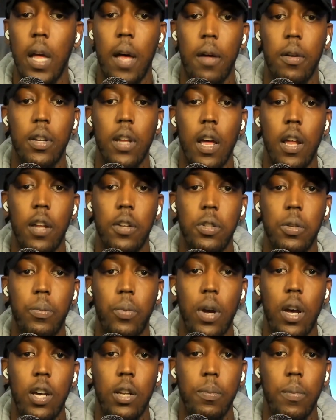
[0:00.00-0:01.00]
I was kind of
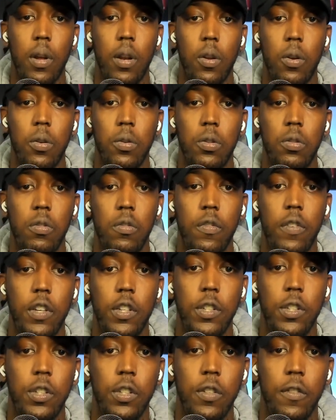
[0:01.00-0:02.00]
surprised by those two
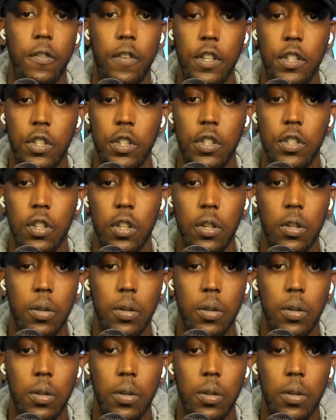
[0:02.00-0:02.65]
features